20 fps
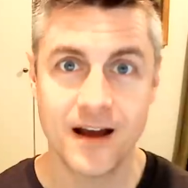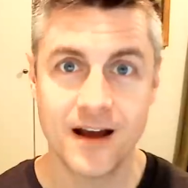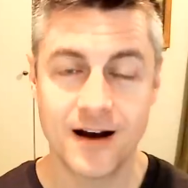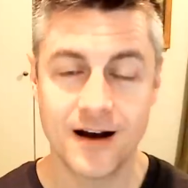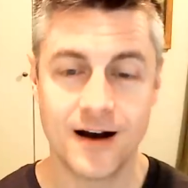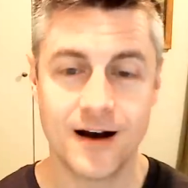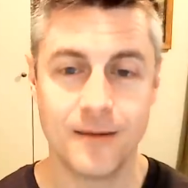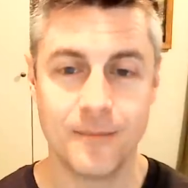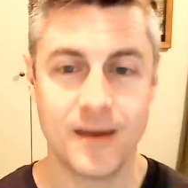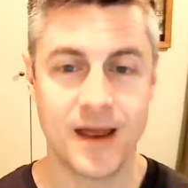
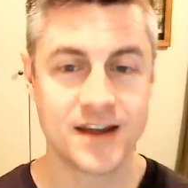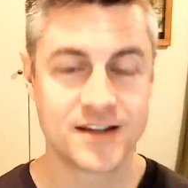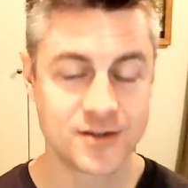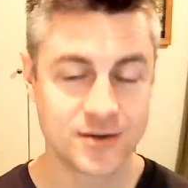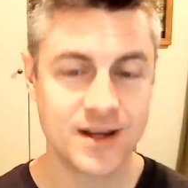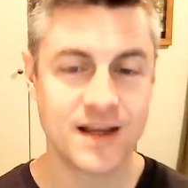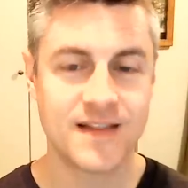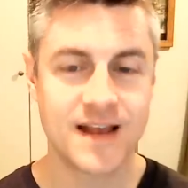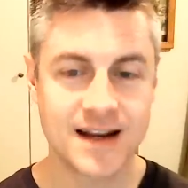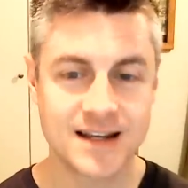Um, and so,
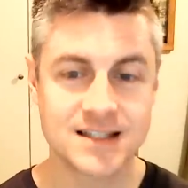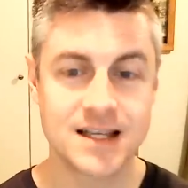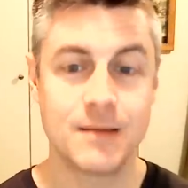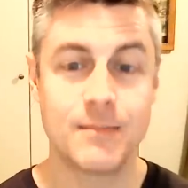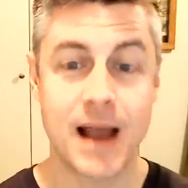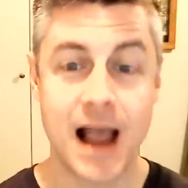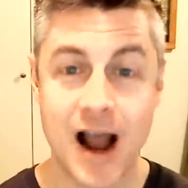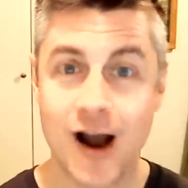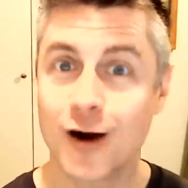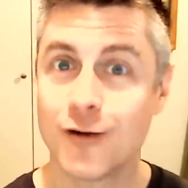yeah, that is a
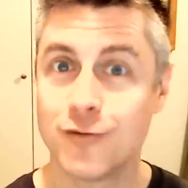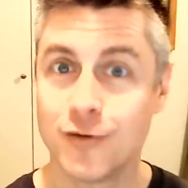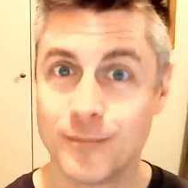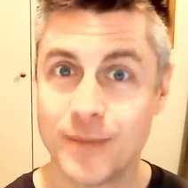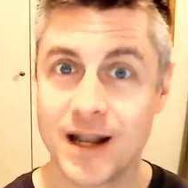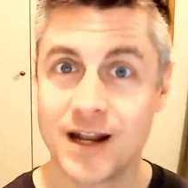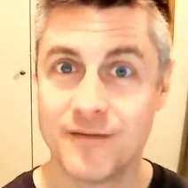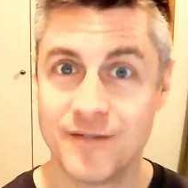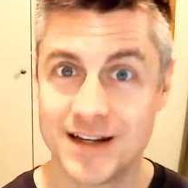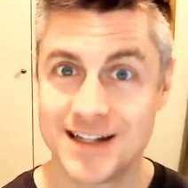powerful
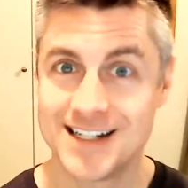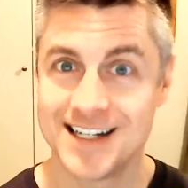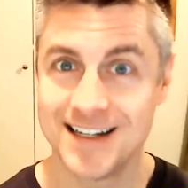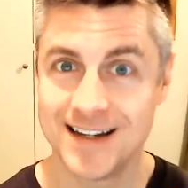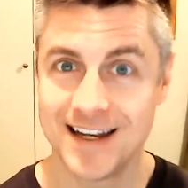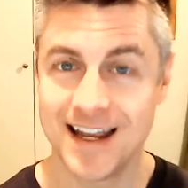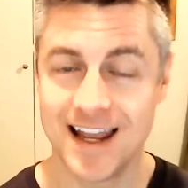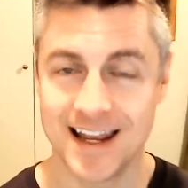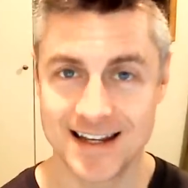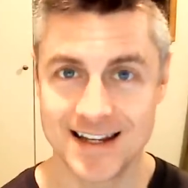benefit to
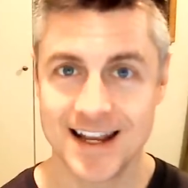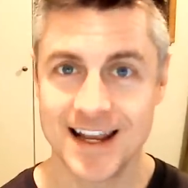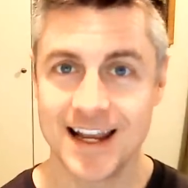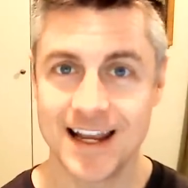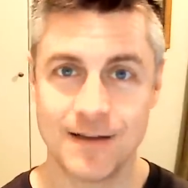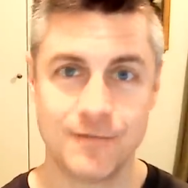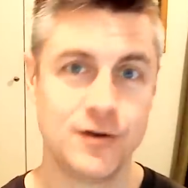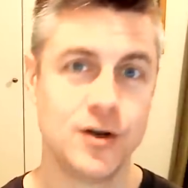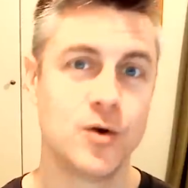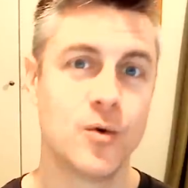get
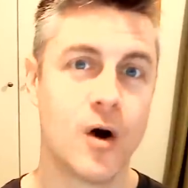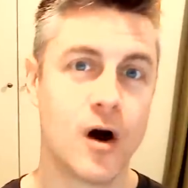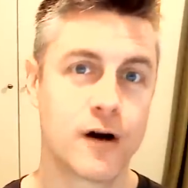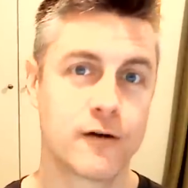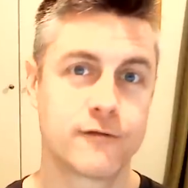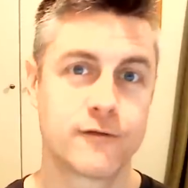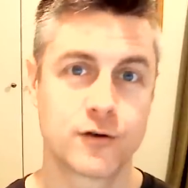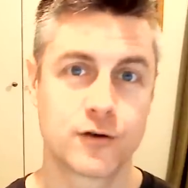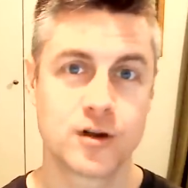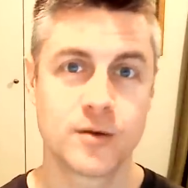if you are
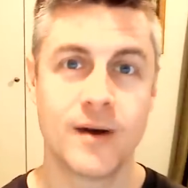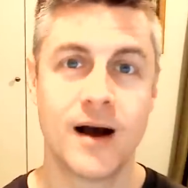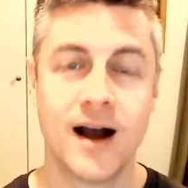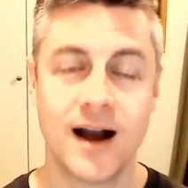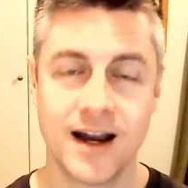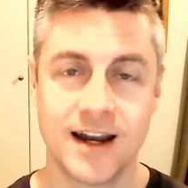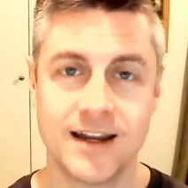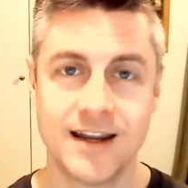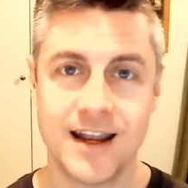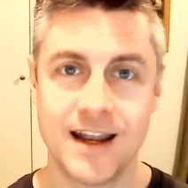further
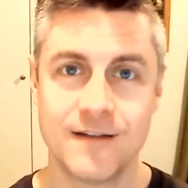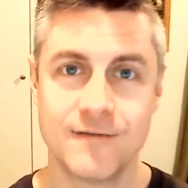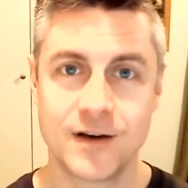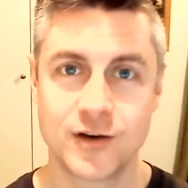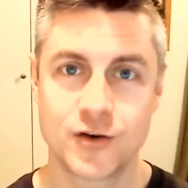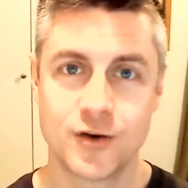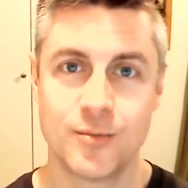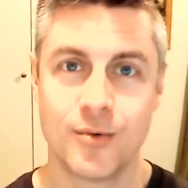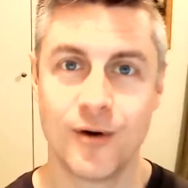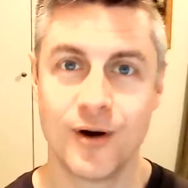behind in
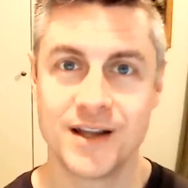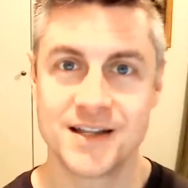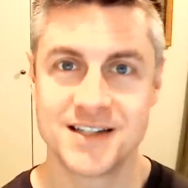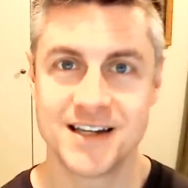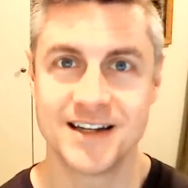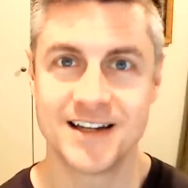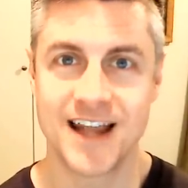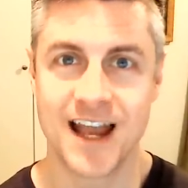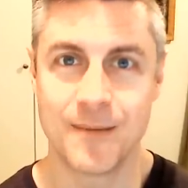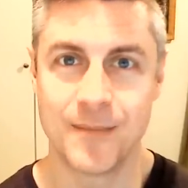victory points
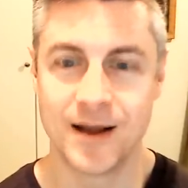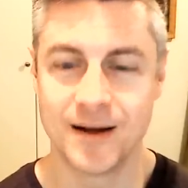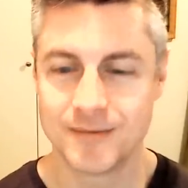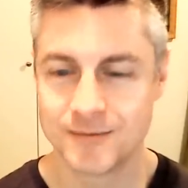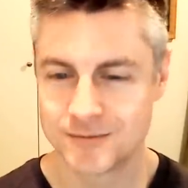in Kemet.